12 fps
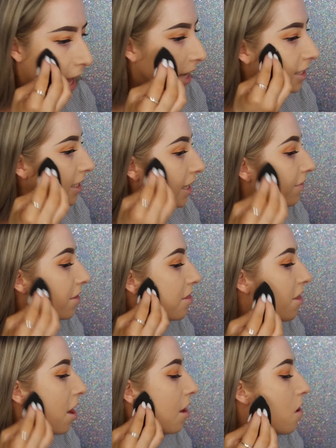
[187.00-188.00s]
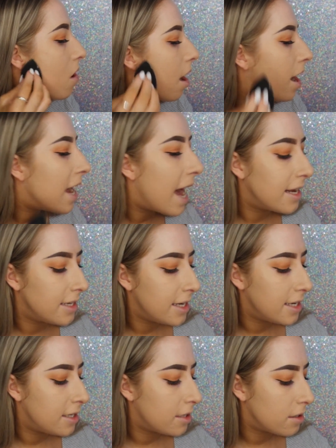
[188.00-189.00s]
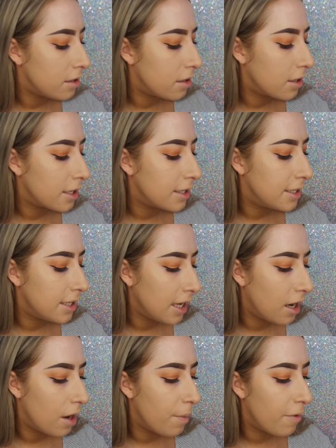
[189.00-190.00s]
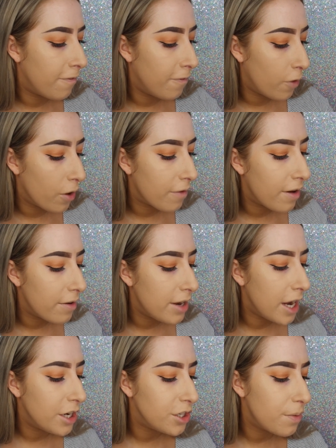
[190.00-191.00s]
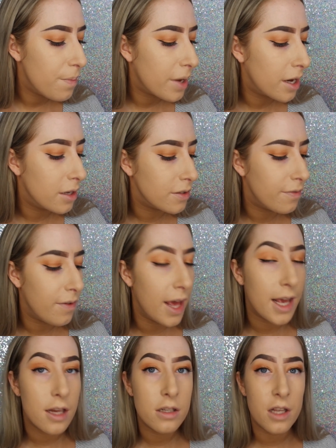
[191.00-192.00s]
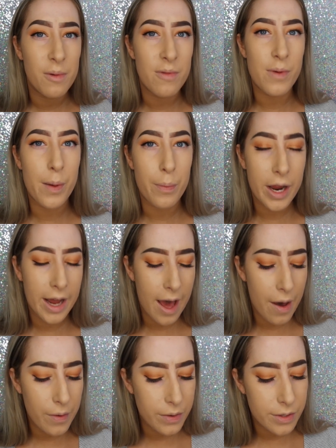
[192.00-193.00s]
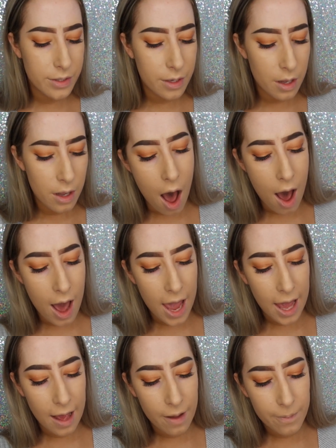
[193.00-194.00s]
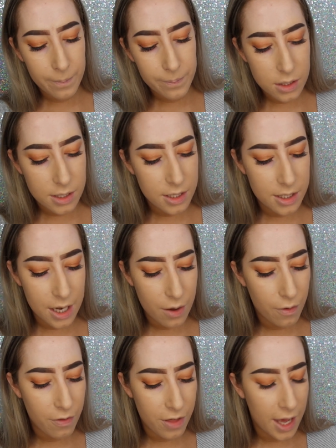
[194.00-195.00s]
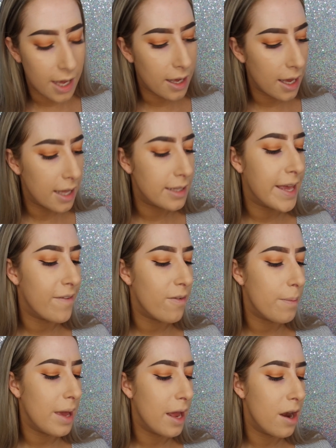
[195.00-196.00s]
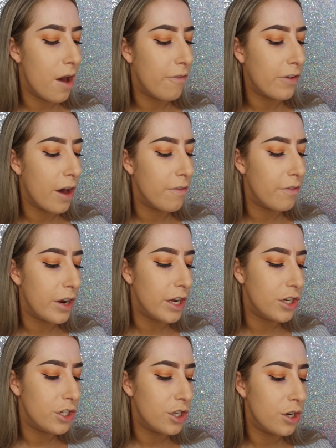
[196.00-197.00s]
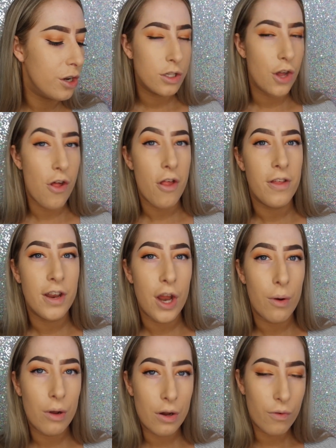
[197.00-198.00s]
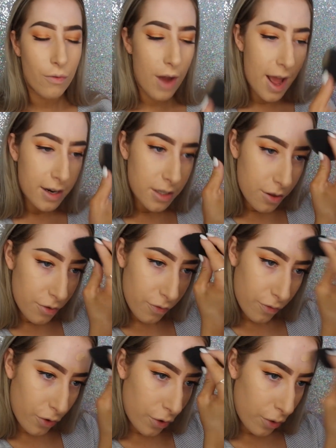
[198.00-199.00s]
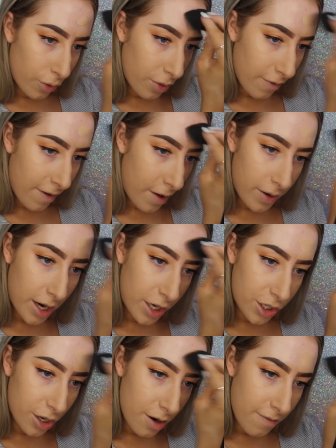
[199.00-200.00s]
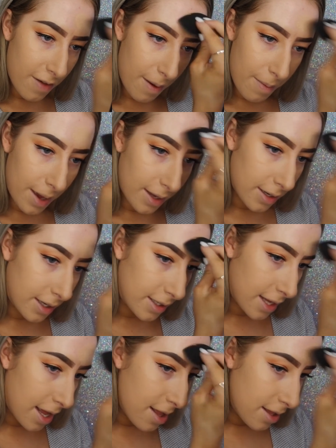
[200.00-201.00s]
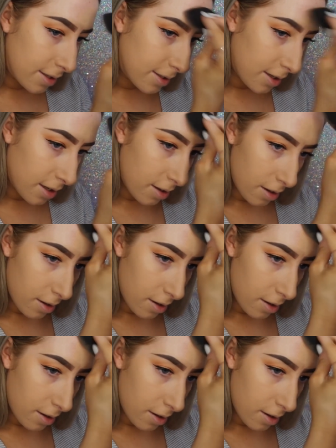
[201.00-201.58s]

And even though I added concealer before foundation because of like some of my breakouts, I still think it's given me enough coverage so that they don't look red through the foundation, if that makes any sense.